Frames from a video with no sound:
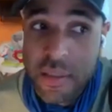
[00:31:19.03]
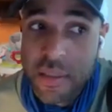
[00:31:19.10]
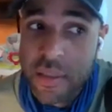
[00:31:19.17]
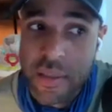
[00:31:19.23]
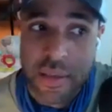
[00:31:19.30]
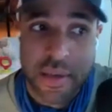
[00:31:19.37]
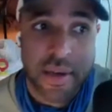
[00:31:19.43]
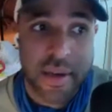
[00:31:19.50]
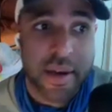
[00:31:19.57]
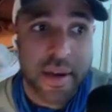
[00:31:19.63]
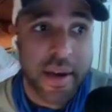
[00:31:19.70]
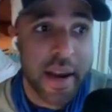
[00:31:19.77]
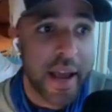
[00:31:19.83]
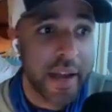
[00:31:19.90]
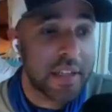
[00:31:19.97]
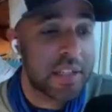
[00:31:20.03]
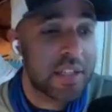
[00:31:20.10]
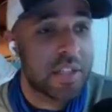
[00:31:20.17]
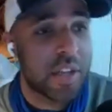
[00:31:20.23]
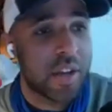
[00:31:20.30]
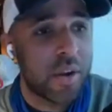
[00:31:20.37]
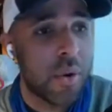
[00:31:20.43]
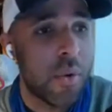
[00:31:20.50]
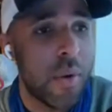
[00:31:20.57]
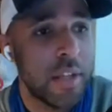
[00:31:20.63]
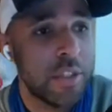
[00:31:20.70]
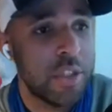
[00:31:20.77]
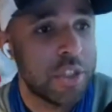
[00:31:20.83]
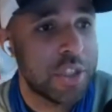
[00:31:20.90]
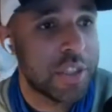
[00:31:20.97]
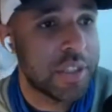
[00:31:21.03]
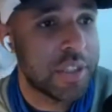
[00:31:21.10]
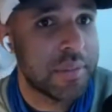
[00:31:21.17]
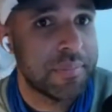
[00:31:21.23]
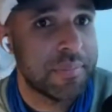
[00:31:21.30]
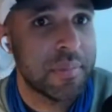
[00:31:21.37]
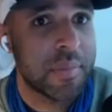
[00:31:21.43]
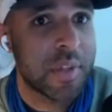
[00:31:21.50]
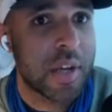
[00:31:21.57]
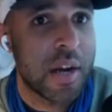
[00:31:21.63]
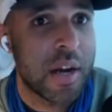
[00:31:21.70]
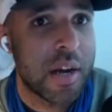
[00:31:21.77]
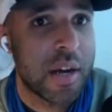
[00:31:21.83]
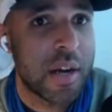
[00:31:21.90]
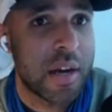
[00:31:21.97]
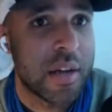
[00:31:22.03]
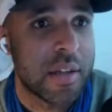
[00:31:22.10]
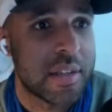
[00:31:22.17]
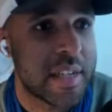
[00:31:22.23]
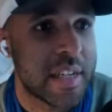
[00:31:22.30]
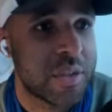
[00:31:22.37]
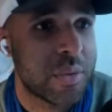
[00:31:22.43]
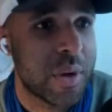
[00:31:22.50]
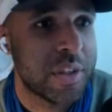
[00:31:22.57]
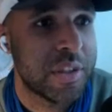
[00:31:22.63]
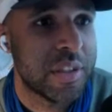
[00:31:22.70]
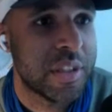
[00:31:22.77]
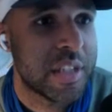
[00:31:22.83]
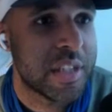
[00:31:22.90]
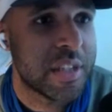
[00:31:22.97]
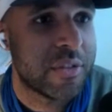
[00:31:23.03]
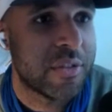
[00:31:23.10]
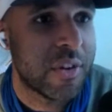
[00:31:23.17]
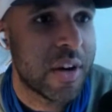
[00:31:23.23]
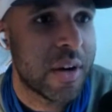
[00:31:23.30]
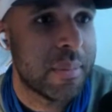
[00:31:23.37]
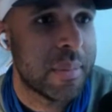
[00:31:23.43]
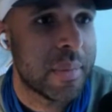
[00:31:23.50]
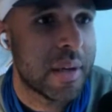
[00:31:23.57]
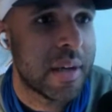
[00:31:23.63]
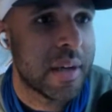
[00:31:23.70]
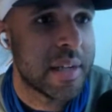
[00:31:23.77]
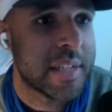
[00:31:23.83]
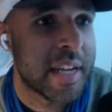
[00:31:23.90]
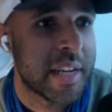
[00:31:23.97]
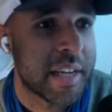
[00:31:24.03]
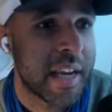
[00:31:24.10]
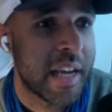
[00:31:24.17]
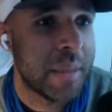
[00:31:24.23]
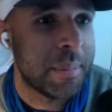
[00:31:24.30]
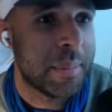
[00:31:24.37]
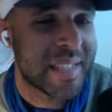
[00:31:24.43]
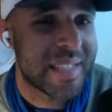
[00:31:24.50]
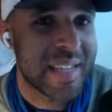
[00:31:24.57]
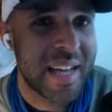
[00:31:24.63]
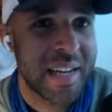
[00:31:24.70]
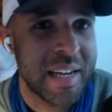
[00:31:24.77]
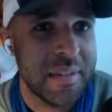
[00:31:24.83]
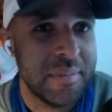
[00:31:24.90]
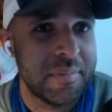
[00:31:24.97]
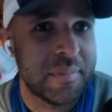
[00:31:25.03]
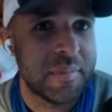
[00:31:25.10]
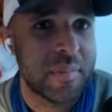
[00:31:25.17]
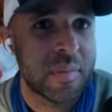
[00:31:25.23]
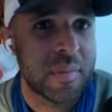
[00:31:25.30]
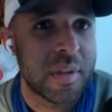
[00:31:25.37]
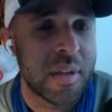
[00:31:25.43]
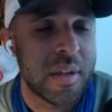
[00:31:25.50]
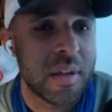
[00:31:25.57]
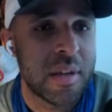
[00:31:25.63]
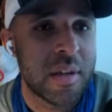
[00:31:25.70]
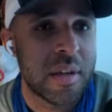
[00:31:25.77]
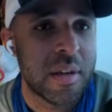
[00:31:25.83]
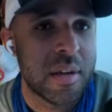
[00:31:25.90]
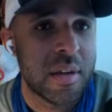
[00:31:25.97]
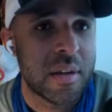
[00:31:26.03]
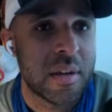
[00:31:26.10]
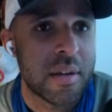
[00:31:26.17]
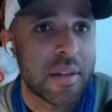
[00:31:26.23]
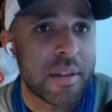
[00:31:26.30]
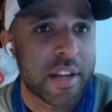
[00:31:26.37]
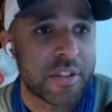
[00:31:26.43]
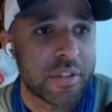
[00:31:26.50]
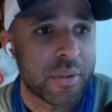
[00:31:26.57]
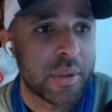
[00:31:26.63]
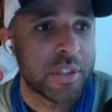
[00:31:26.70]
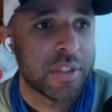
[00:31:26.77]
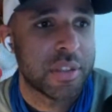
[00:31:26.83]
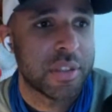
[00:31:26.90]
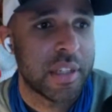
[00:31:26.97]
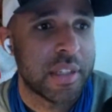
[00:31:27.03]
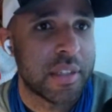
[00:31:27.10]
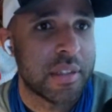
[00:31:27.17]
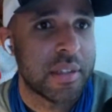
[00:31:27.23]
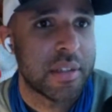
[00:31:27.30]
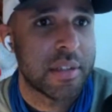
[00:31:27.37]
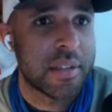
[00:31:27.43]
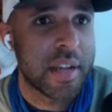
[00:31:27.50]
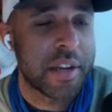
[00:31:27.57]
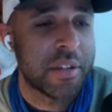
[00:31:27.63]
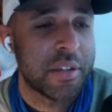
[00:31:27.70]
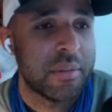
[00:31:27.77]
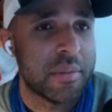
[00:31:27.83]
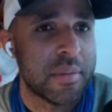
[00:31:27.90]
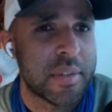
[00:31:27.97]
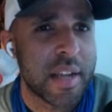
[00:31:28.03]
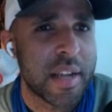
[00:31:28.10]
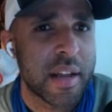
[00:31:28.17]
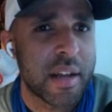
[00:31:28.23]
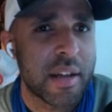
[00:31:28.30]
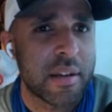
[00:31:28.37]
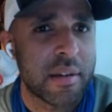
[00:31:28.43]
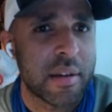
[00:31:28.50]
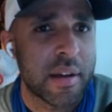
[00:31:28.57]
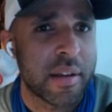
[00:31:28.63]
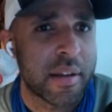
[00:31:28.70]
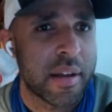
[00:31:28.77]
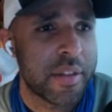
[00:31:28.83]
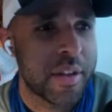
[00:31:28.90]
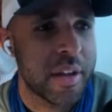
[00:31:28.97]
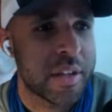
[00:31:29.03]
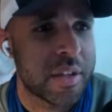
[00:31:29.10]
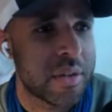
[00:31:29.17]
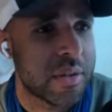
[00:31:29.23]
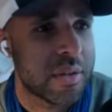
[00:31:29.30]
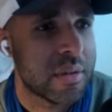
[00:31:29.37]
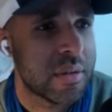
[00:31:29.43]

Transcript: Next question. This next question is from Danielle Bassana. Thanks for the question, Daniel. I think it's